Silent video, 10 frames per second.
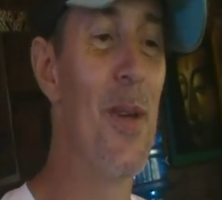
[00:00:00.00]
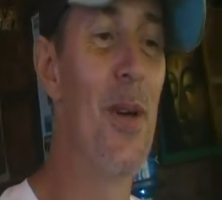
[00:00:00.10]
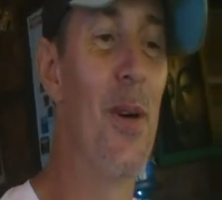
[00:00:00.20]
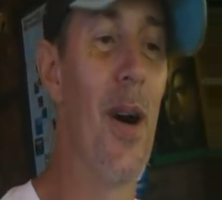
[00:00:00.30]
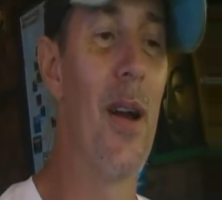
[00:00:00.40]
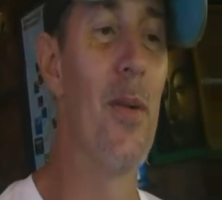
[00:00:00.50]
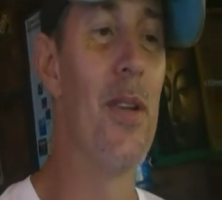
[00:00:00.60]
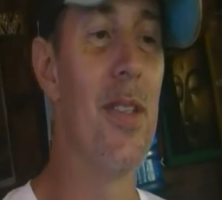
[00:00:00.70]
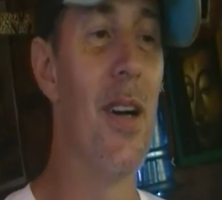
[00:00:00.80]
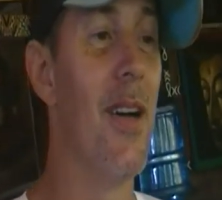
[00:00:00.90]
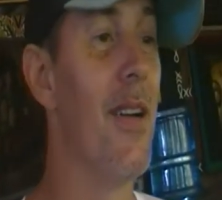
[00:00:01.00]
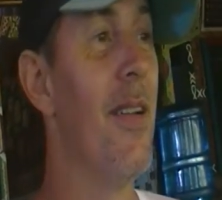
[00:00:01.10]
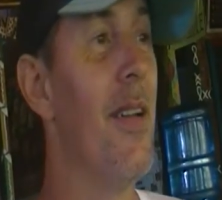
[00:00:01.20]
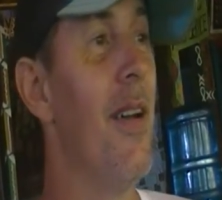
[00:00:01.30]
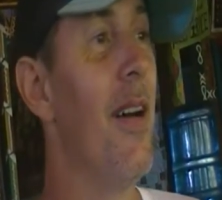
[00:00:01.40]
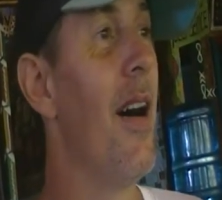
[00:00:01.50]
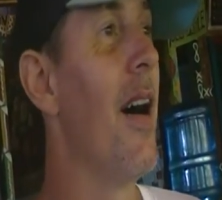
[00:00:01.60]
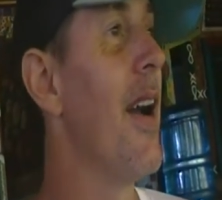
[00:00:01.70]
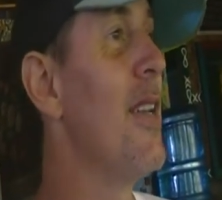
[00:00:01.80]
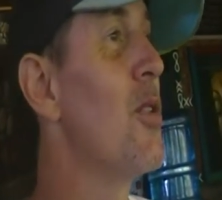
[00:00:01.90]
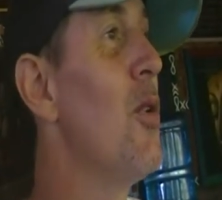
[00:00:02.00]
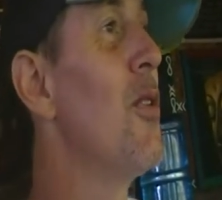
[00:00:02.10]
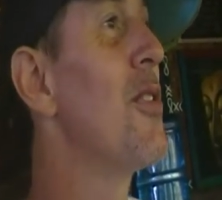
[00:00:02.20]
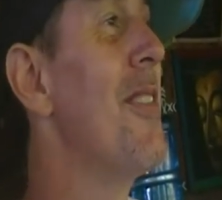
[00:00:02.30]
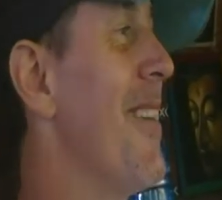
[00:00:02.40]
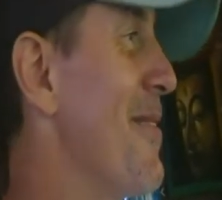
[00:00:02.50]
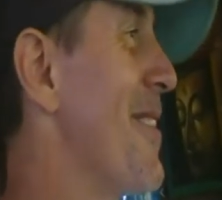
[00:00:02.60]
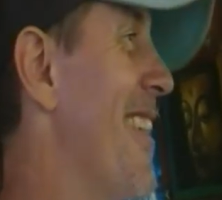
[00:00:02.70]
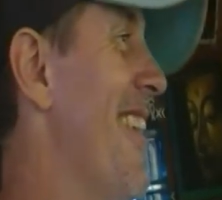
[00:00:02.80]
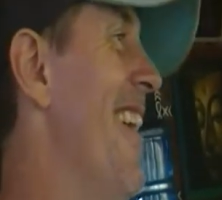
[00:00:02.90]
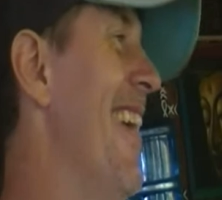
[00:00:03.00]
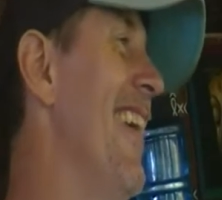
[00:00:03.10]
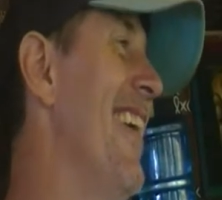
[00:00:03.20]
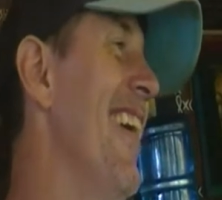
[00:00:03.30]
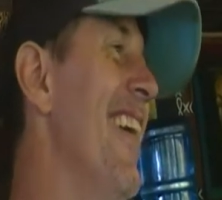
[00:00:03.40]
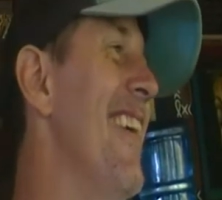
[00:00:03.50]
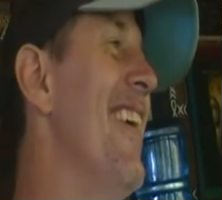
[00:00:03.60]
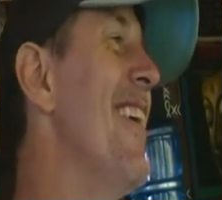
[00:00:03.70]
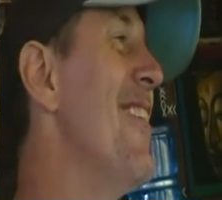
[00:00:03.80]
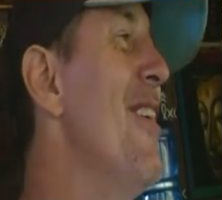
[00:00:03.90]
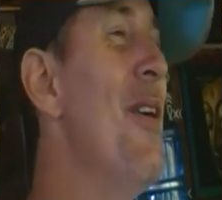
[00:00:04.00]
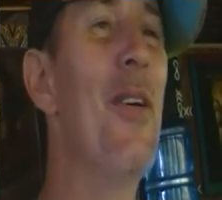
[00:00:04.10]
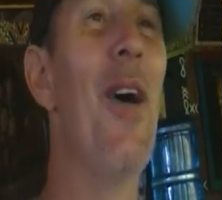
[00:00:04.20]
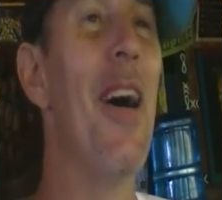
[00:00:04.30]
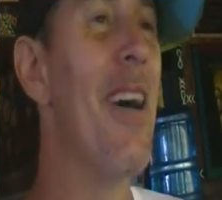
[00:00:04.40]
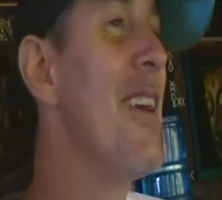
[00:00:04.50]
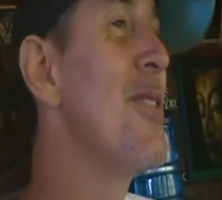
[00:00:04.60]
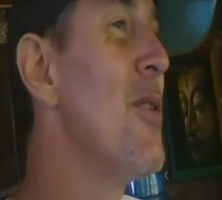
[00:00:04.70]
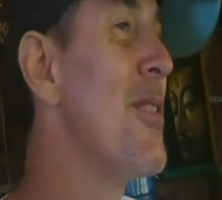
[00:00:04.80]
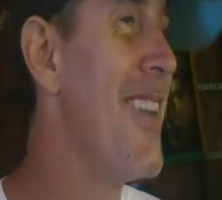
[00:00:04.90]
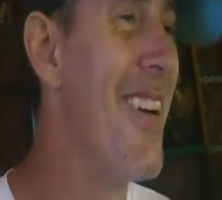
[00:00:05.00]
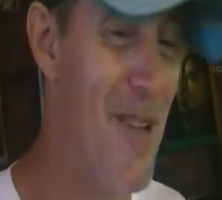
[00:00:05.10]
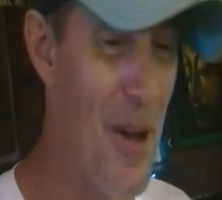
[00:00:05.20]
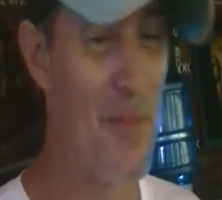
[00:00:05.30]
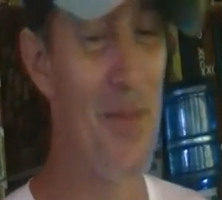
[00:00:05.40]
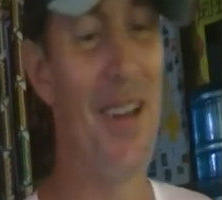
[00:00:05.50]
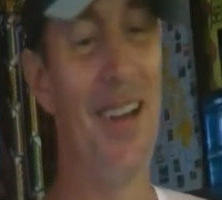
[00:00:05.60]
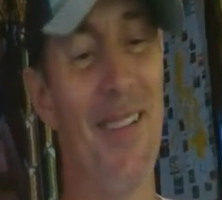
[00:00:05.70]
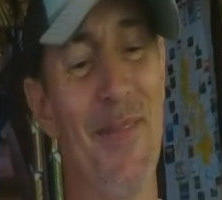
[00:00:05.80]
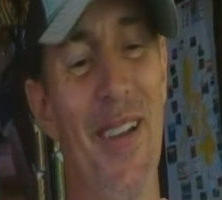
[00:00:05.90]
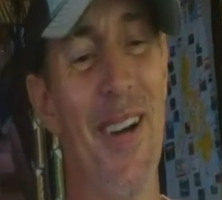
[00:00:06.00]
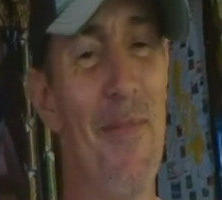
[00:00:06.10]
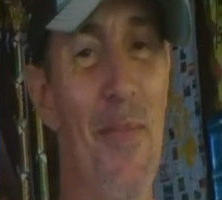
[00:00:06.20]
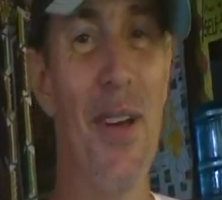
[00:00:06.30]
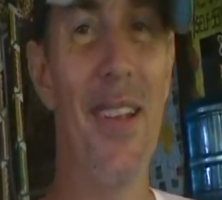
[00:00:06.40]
you know, I was. Uh, a high school star. high school what? High school star. A high star. School star. No, yeah, yeah, yeah. Hey, so